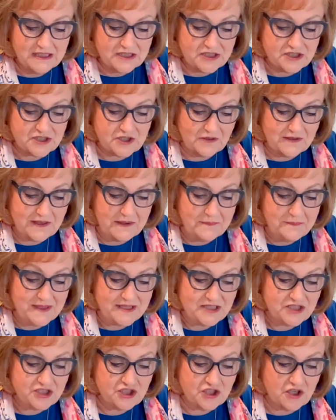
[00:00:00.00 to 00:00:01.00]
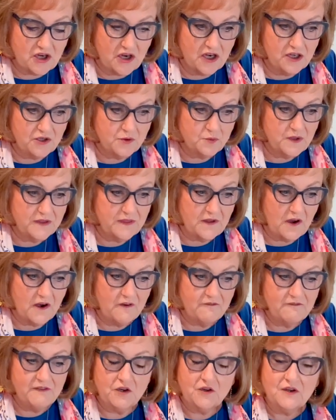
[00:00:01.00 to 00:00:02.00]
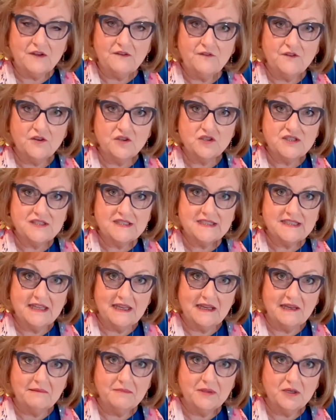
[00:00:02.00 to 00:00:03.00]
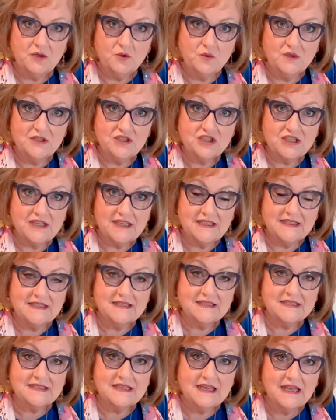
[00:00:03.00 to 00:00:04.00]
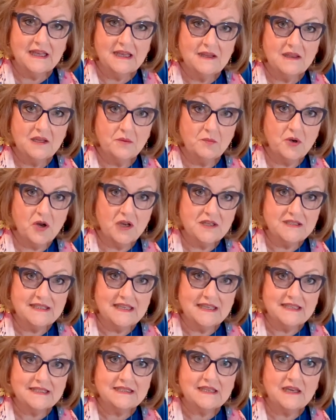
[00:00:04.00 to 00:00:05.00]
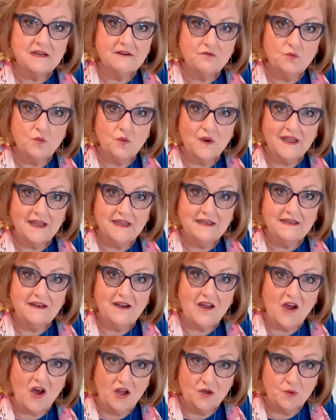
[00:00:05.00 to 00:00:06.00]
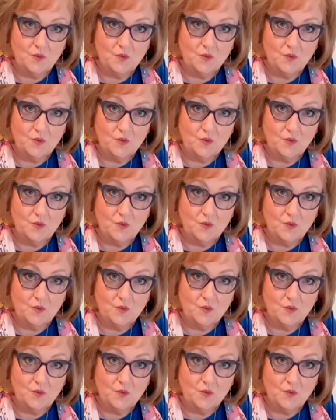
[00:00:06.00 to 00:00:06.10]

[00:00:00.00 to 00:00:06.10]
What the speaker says: So let me start with our very first step, which is the process of wet on